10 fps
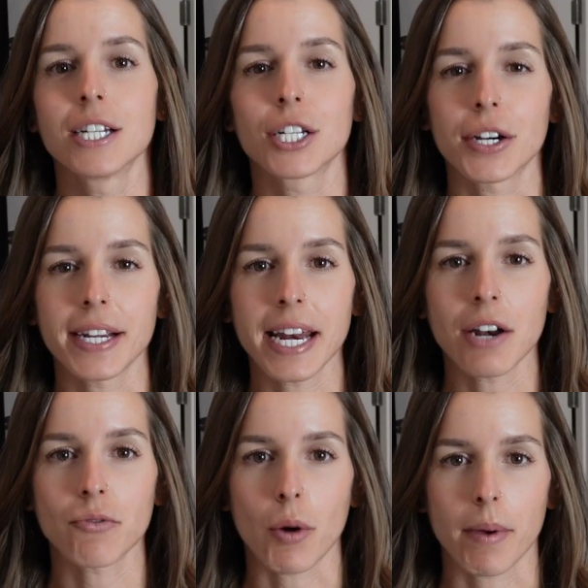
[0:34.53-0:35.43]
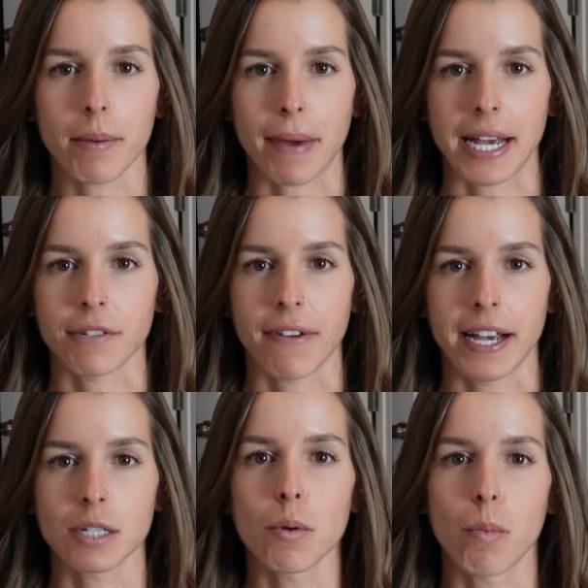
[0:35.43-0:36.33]
During an aerobic base
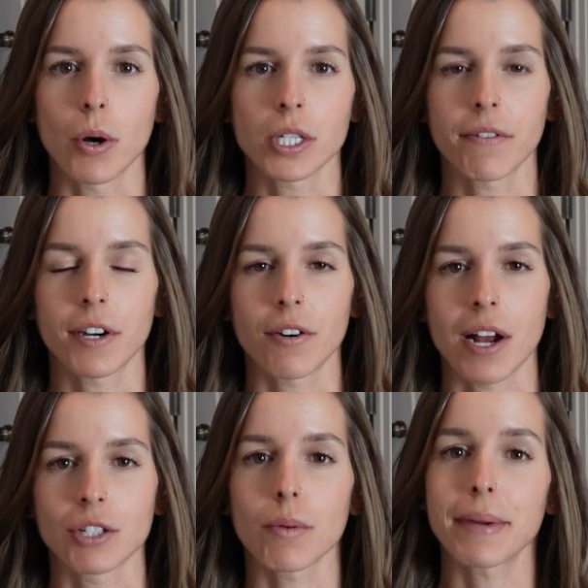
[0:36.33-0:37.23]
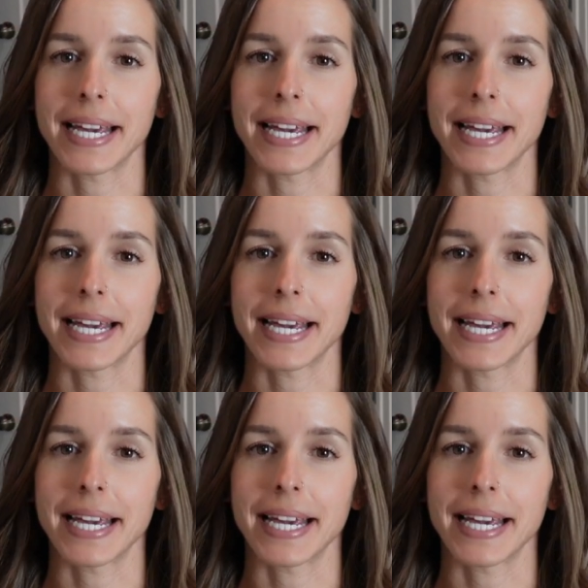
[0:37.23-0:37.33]
phase, most of your runs will be